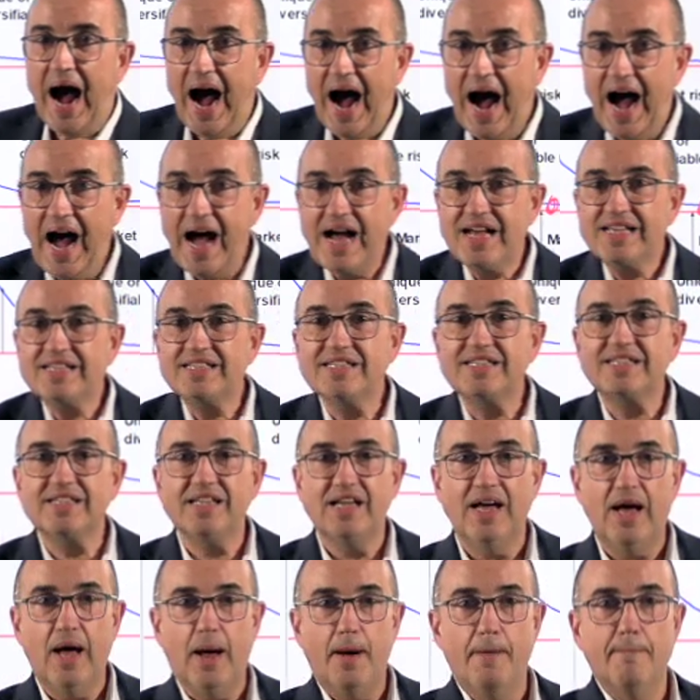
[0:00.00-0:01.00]
As
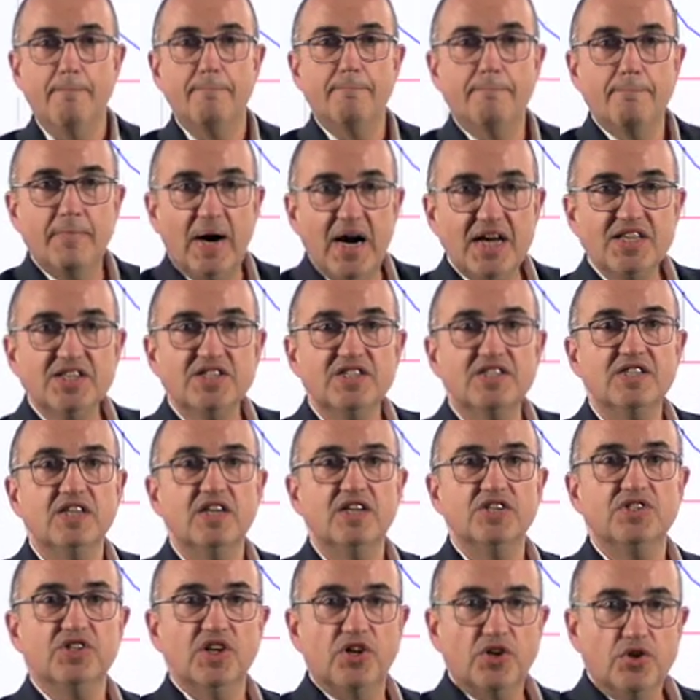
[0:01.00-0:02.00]
much
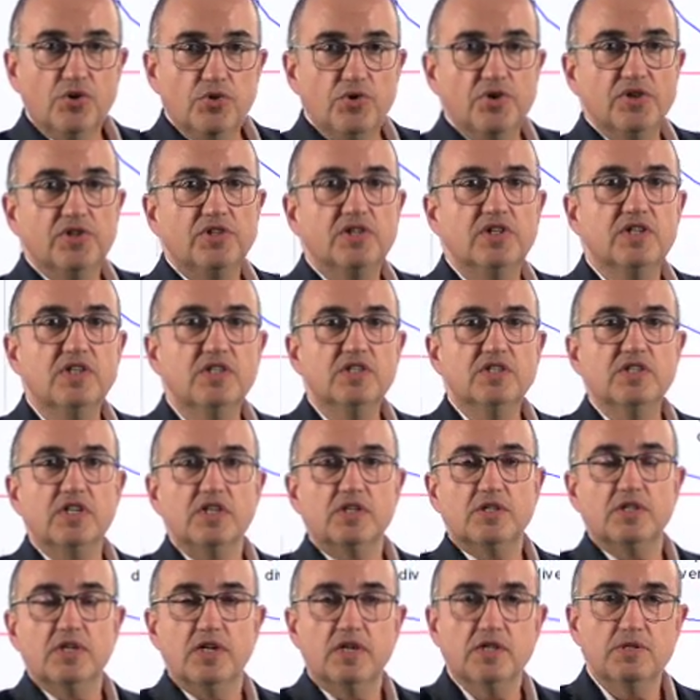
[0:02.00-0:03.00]

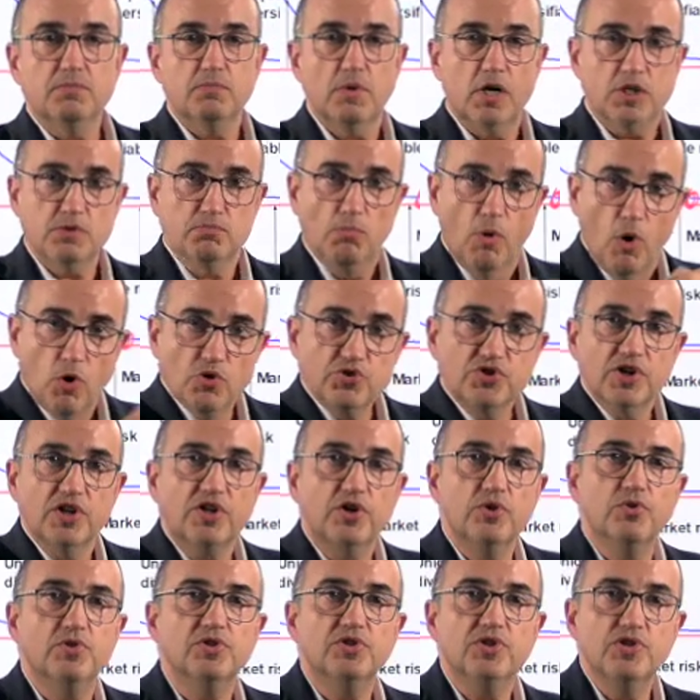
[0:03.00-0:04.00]
securities, small
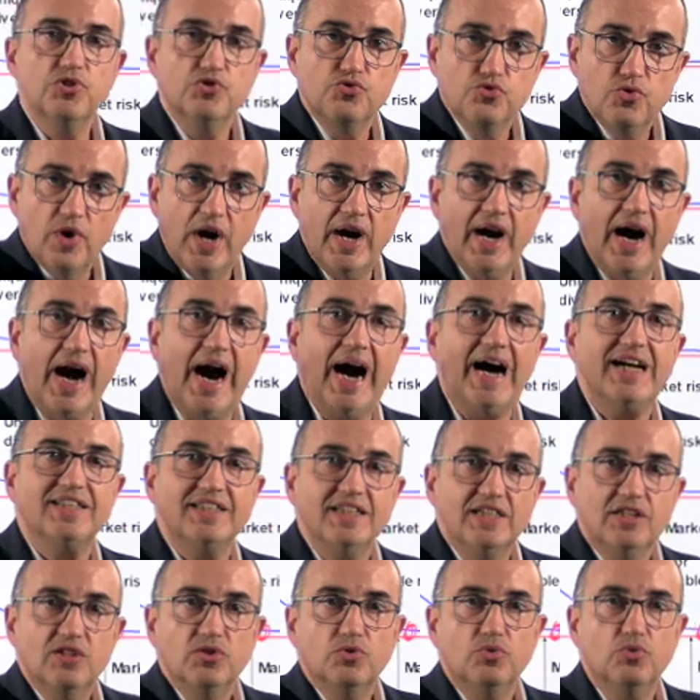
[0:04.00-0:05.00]
securities you are
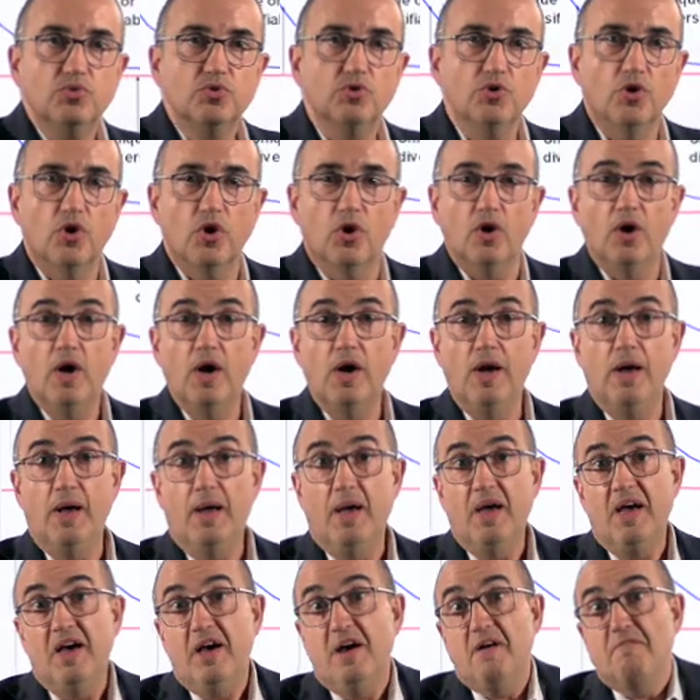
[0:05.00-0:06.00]
adding to your
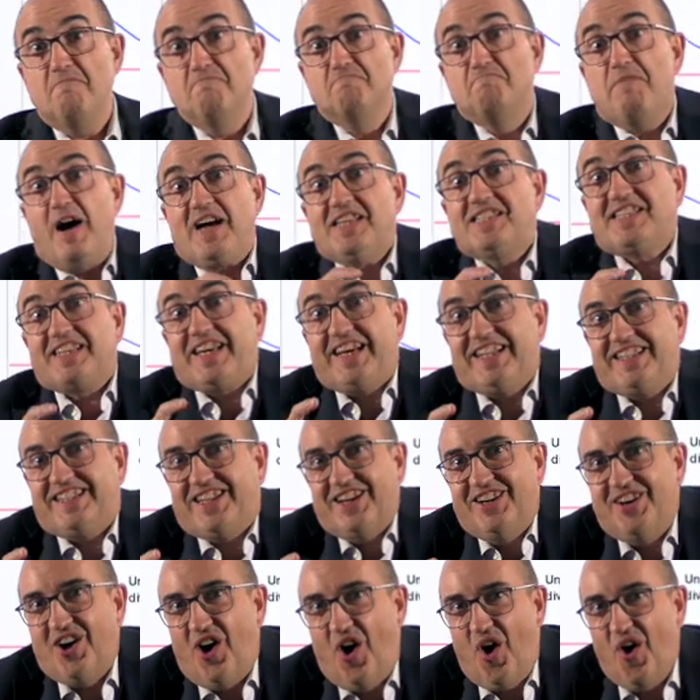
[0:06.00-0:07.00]
basket
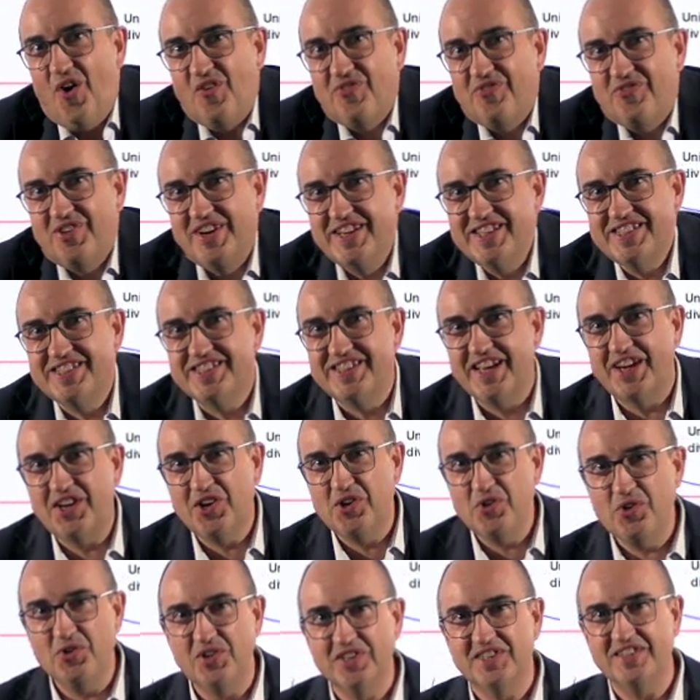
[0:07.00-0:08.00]
of
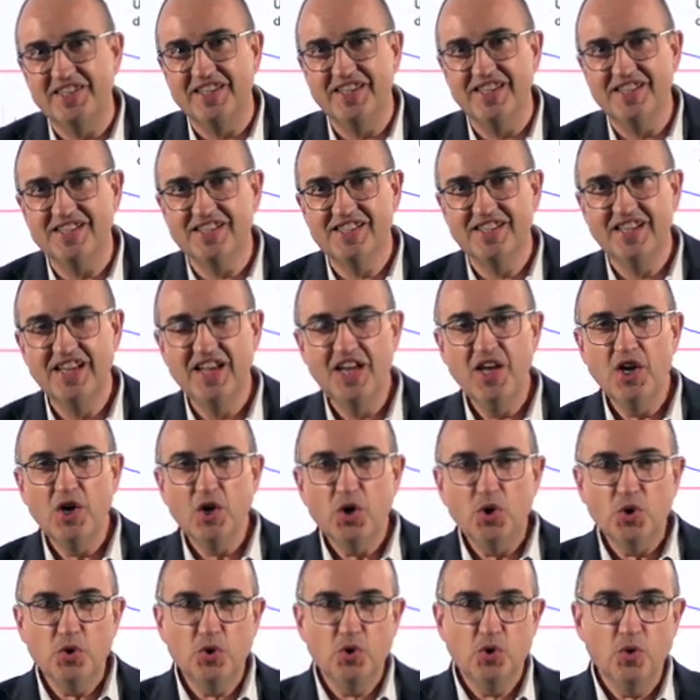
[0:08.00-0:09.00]
securities,
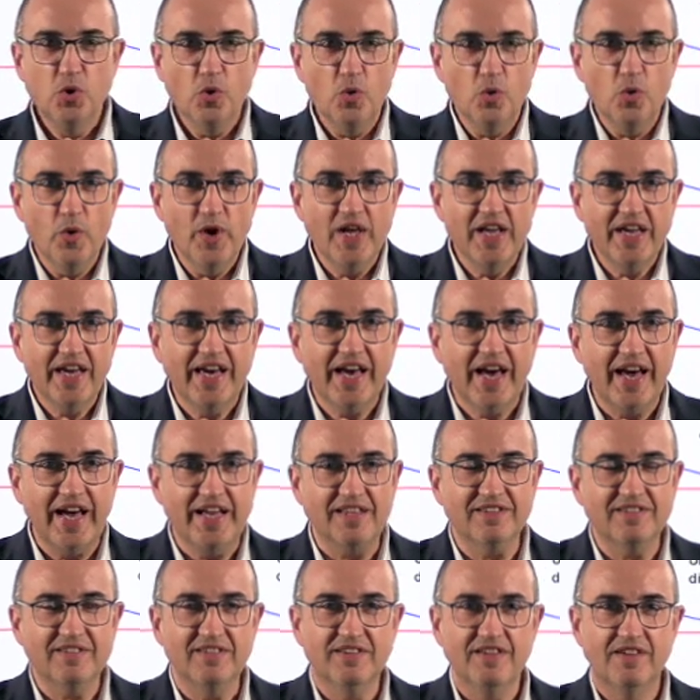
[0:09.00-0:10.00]
you will
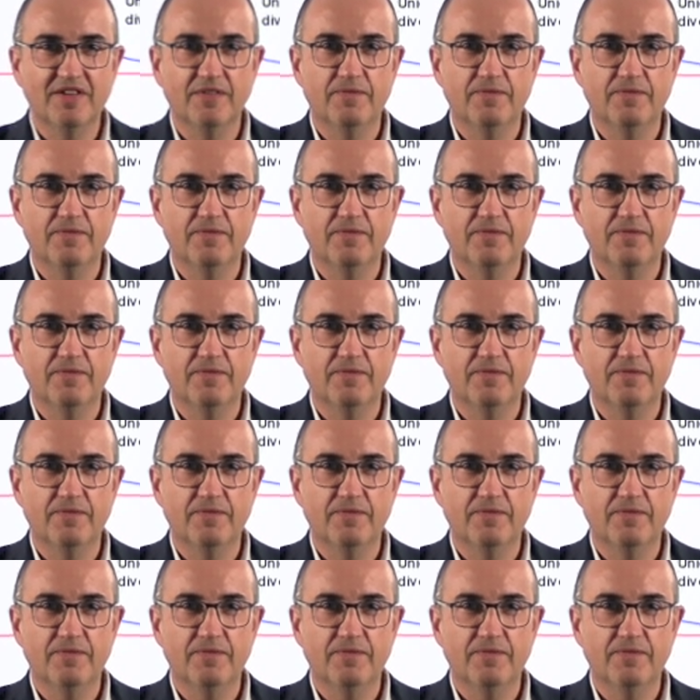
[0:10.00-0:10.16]
get